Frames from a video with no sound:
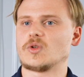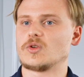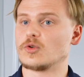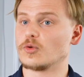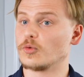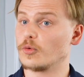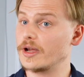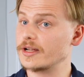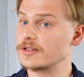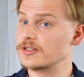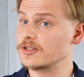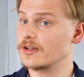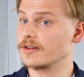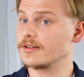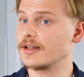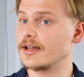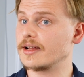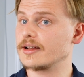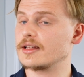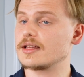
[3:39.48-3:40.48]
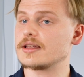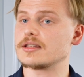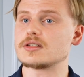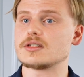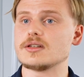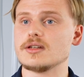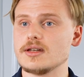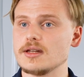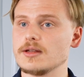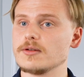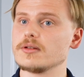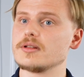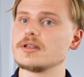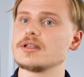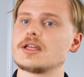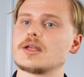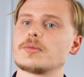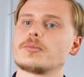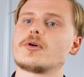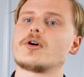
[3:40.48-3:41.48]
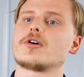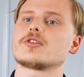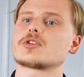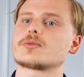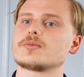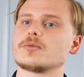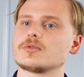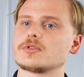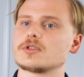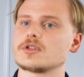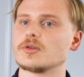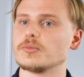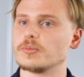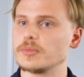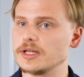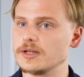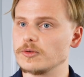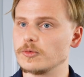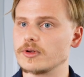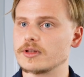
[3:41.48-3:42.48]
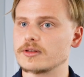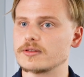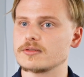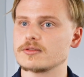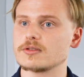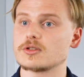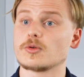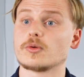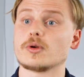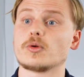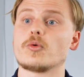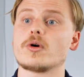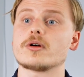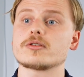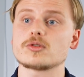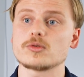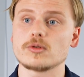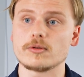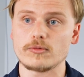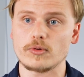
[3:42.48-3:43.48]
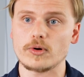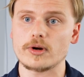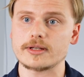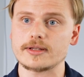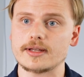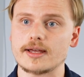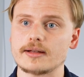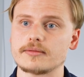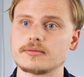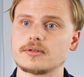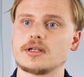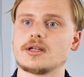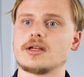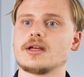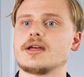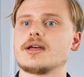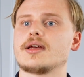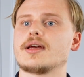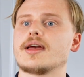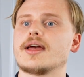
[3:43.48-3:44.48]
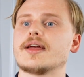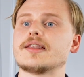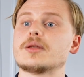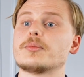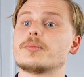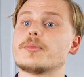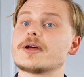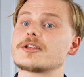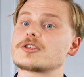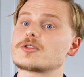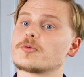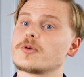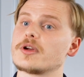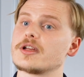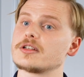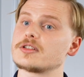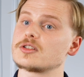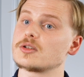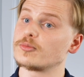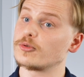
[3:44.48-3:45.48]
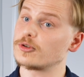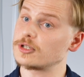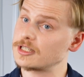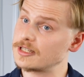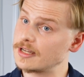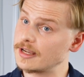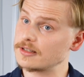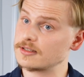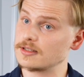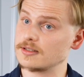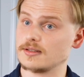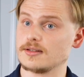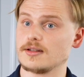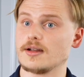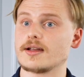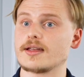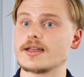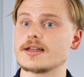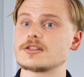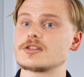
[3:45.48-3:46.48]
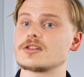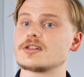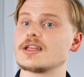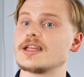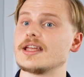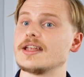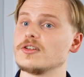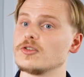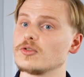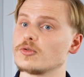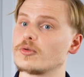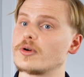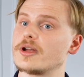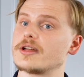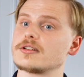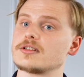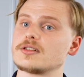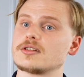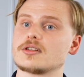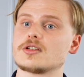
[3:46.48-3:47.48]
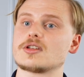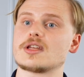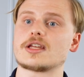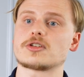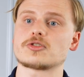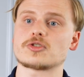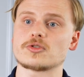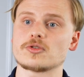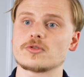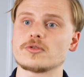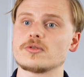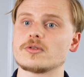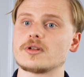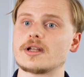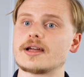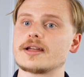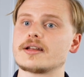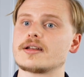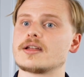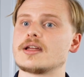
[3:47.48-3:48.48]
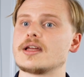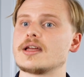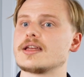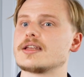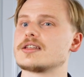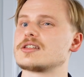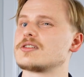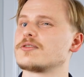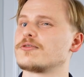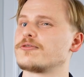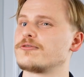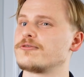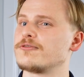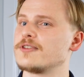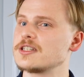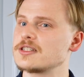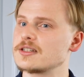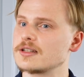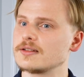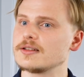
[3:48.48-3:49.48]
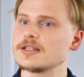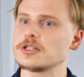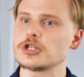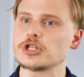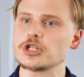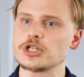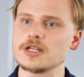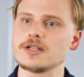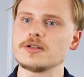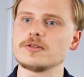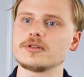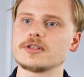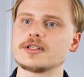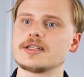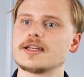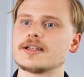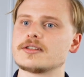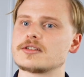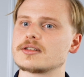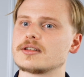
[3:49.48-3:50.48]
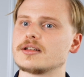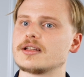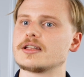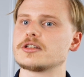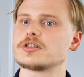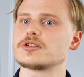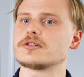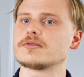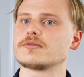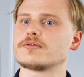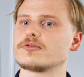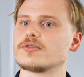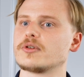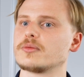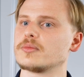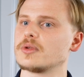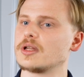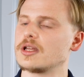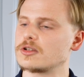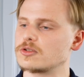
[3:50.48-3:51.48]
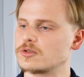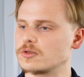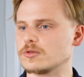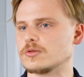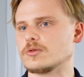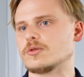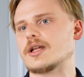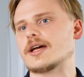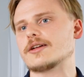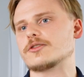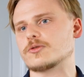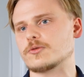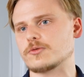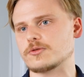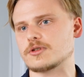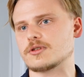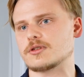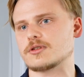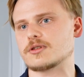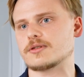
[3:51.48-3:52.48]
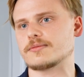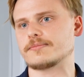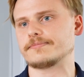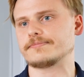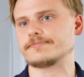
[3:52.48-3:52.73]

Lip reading: Direct sunlight is nearly impossible to compete with, so we want to avoid that. And the best way to protect against indirect external light is to physically shield the installation from external light sources.